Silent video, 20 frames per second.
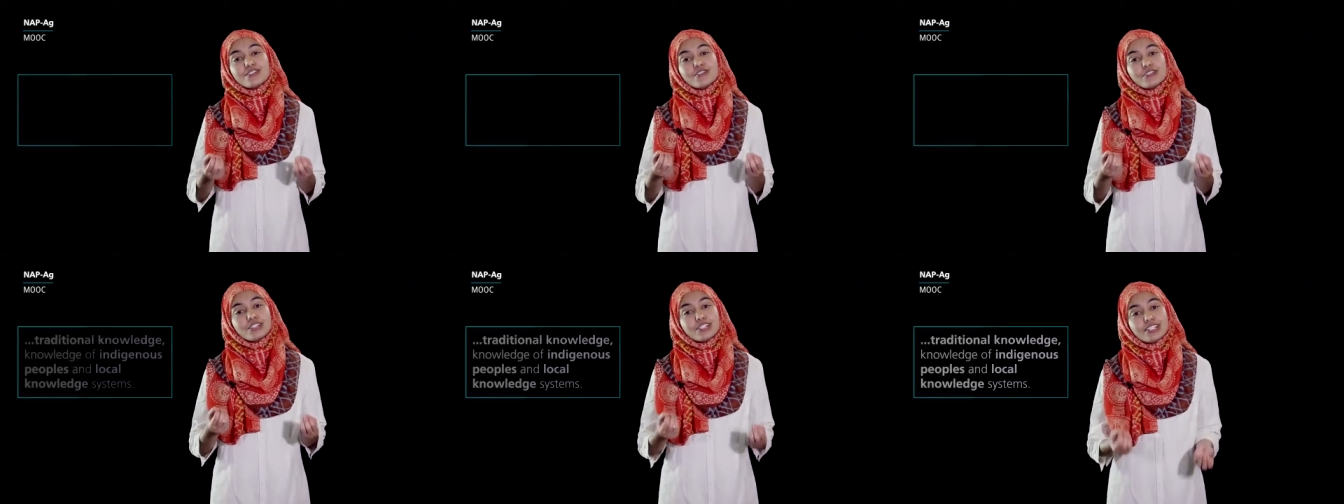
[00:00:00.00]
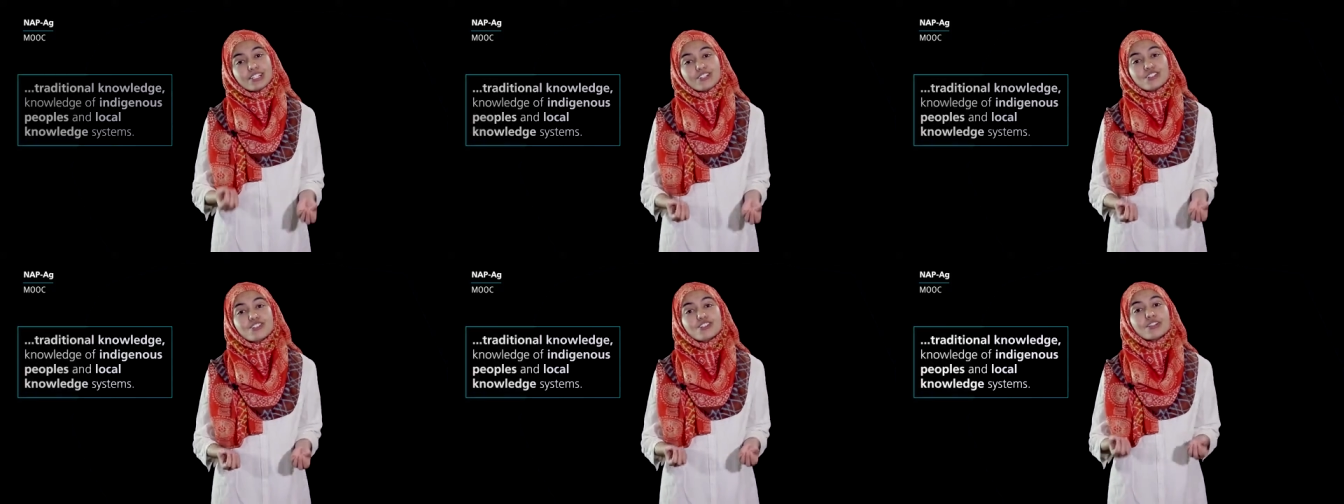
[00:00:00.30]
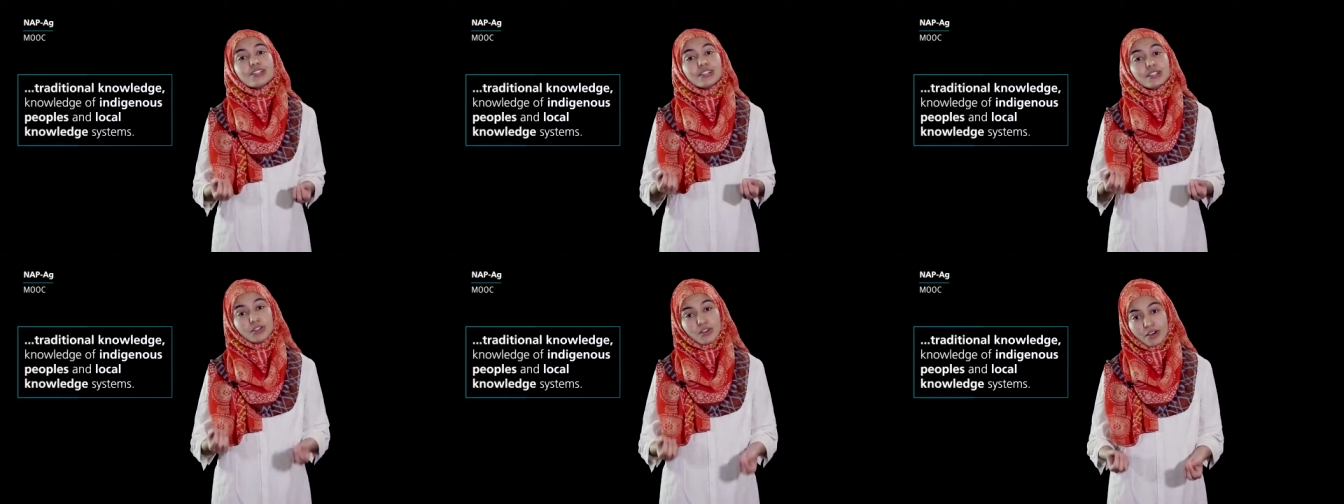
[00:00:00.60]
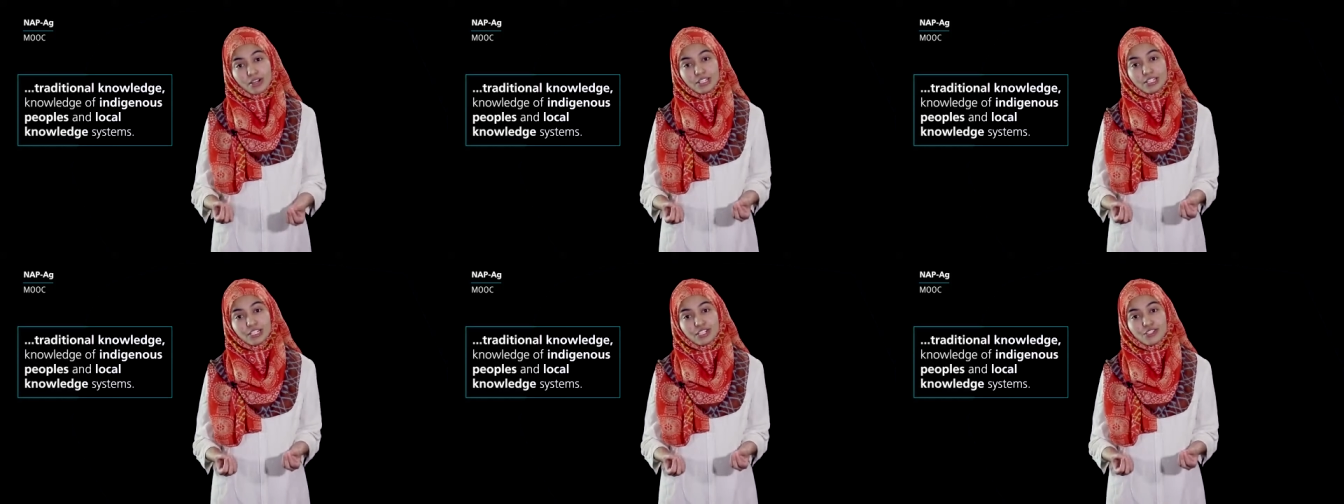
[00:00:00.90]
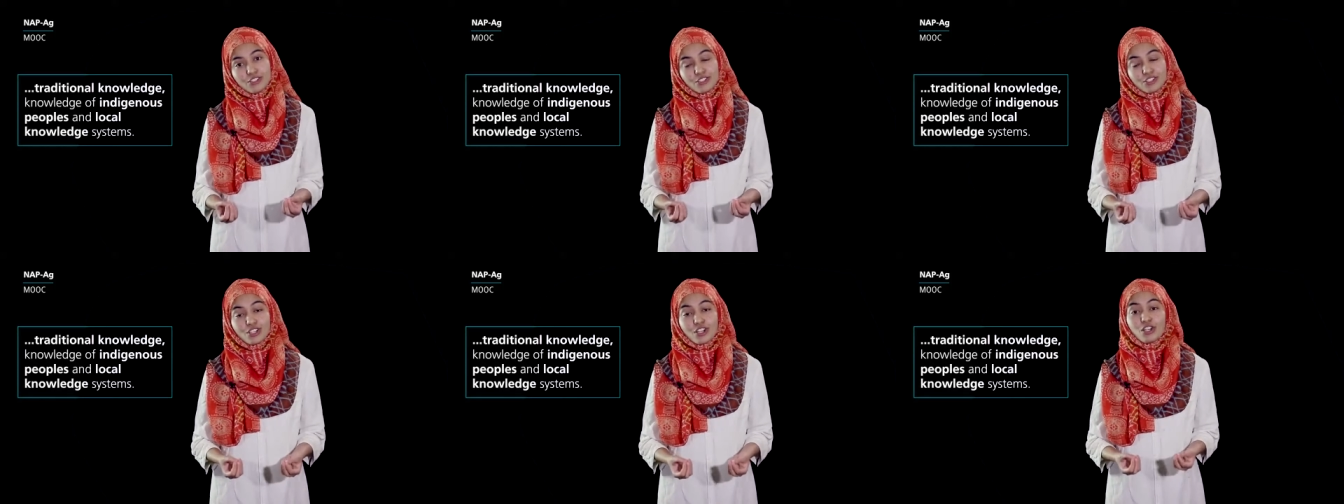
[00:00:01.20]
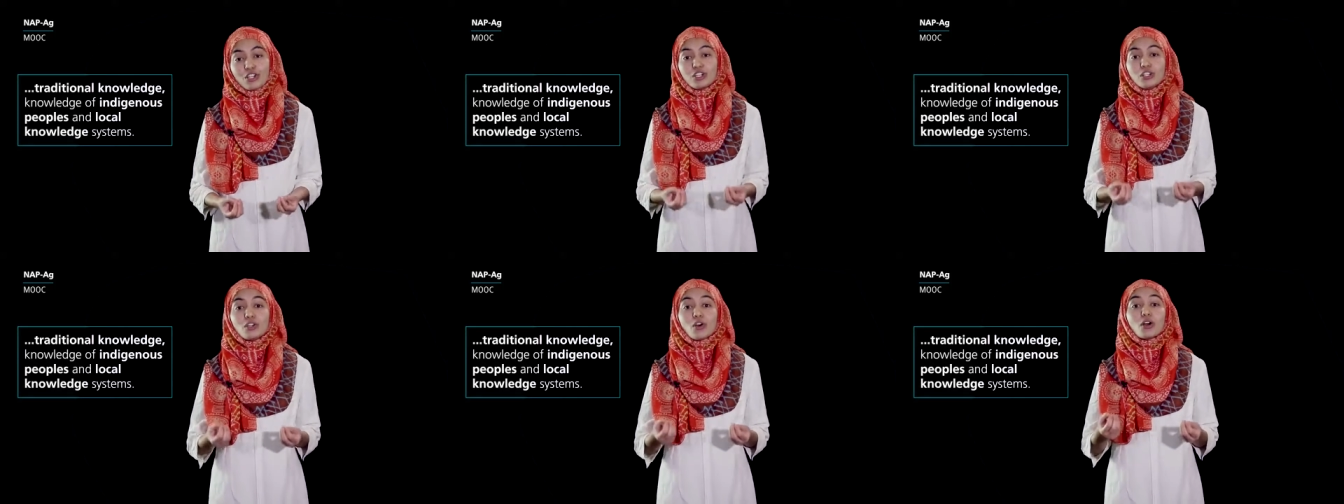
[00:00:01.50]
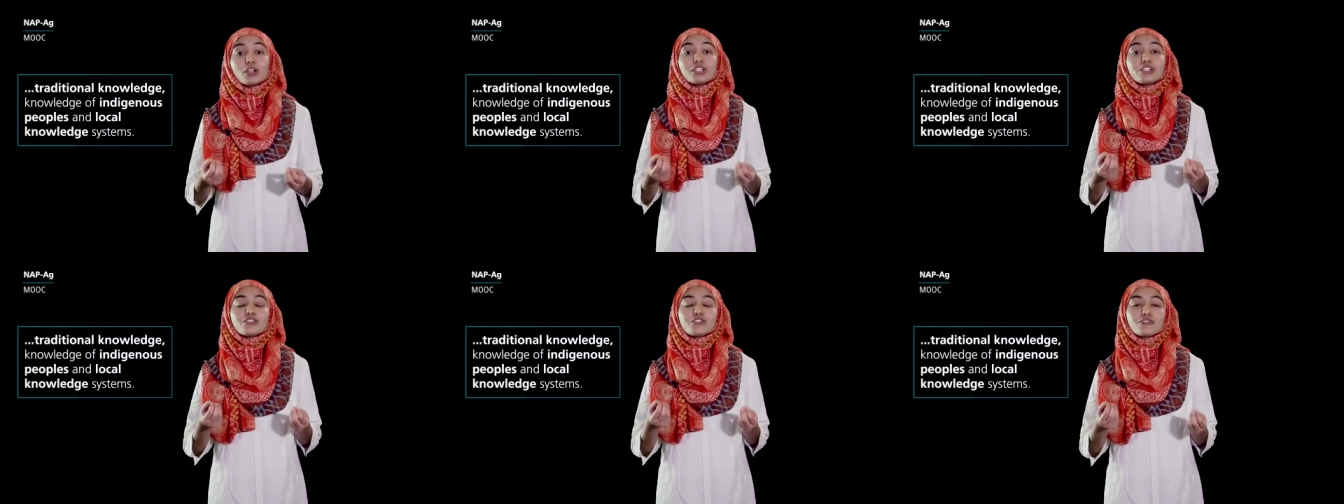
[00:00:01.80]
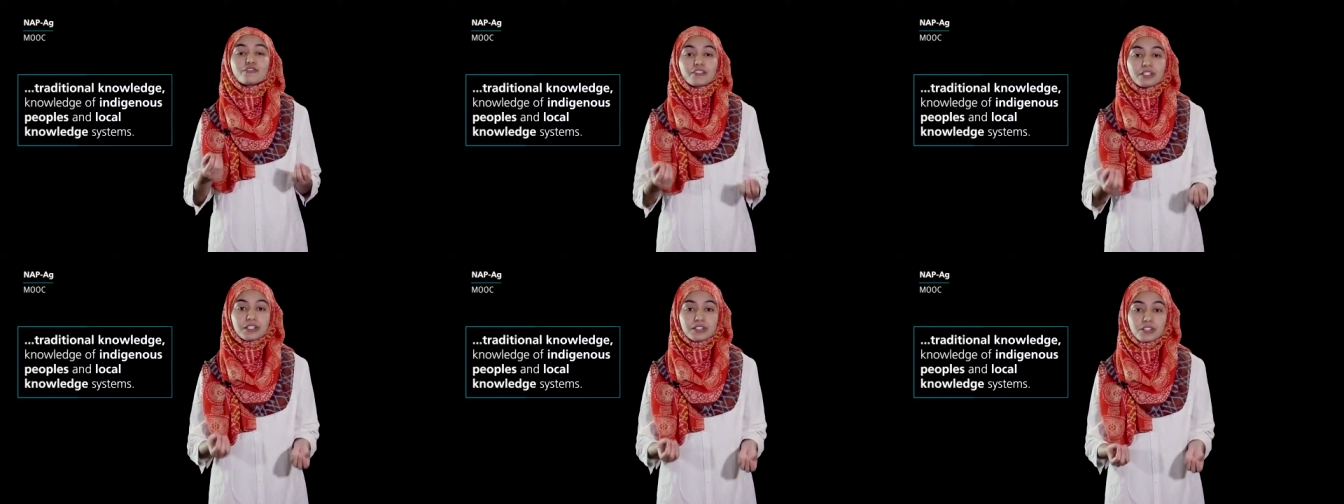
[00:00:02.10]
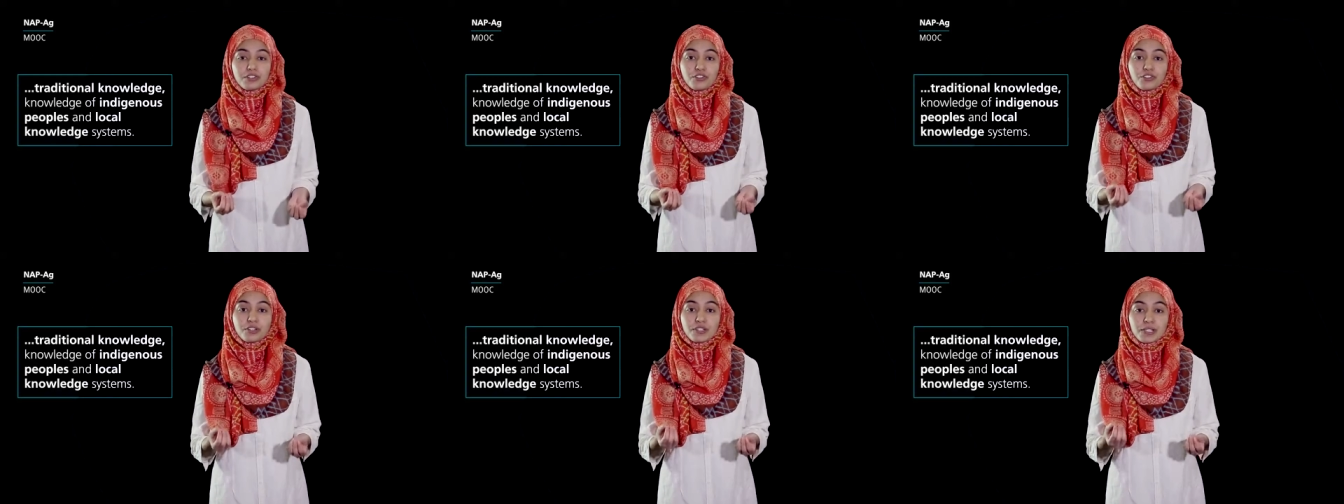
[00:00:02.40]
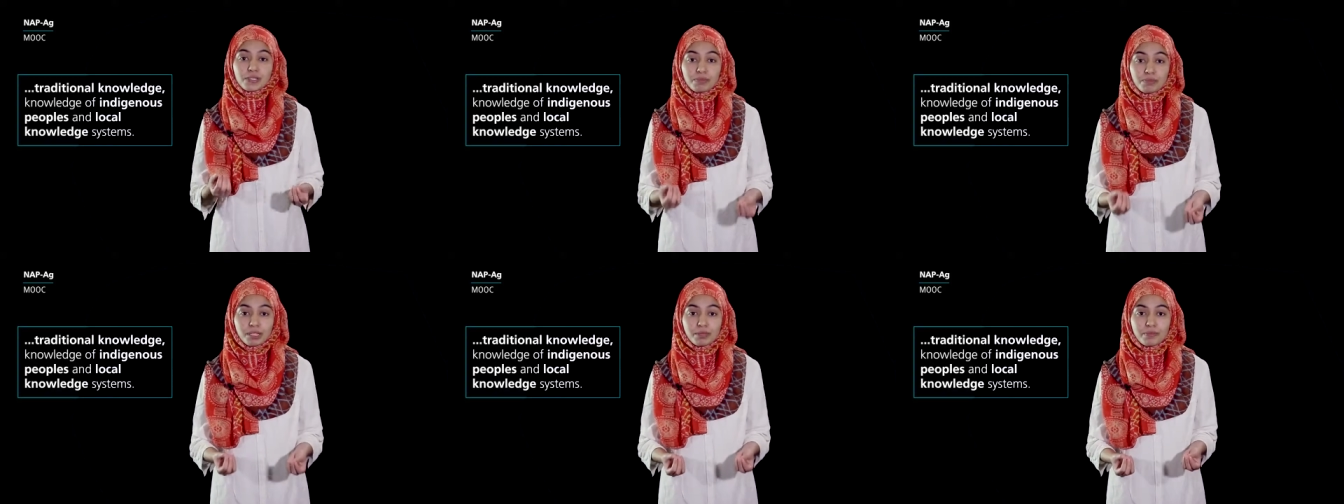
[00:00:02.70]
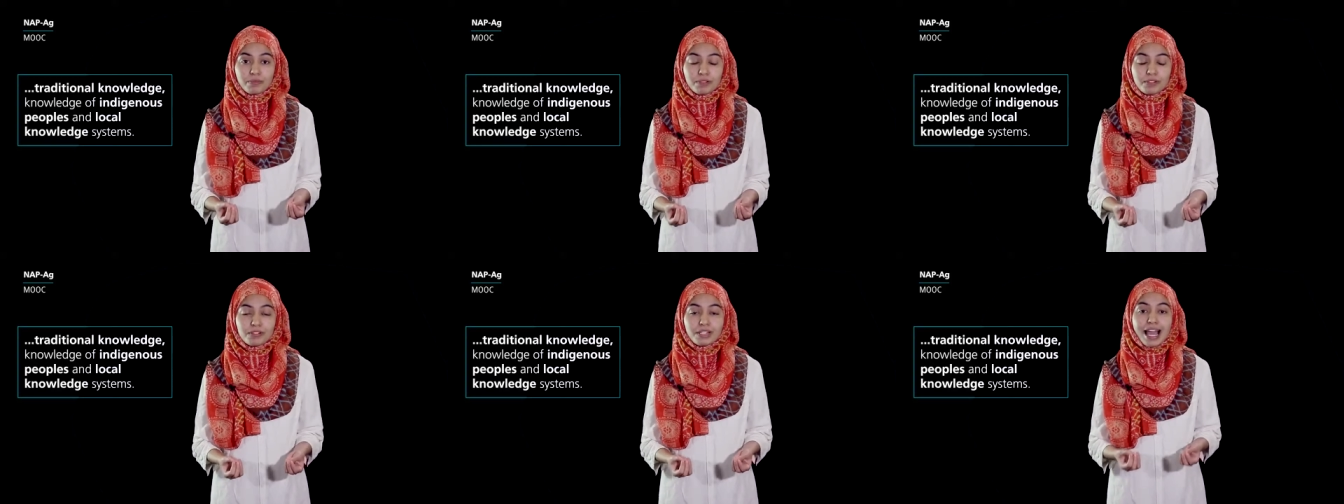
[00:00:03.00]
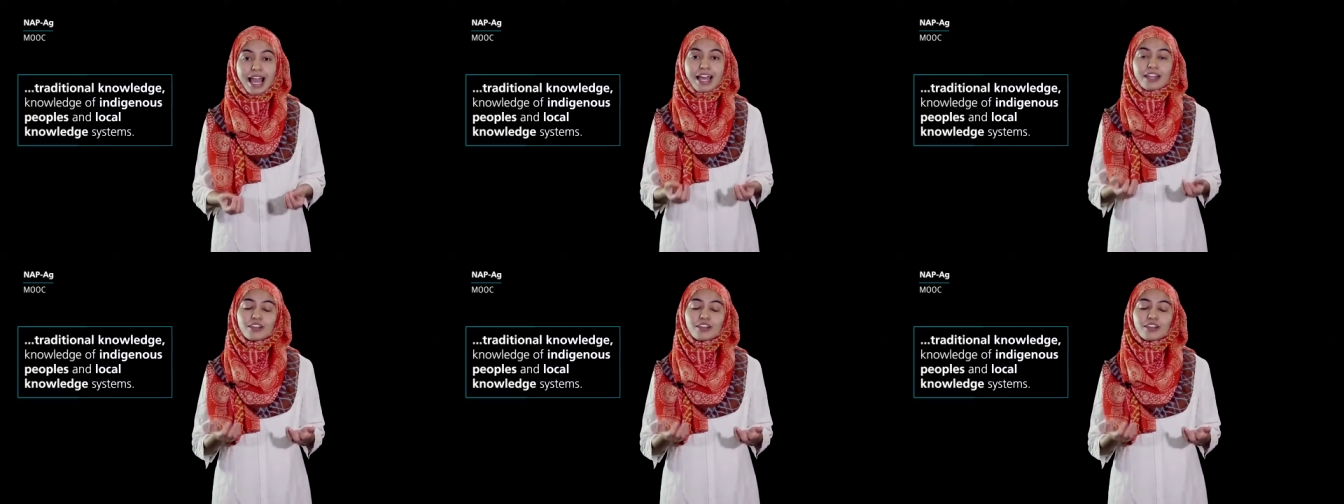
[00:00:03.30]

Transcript: traditional knowledge, knowledge of indigenous people,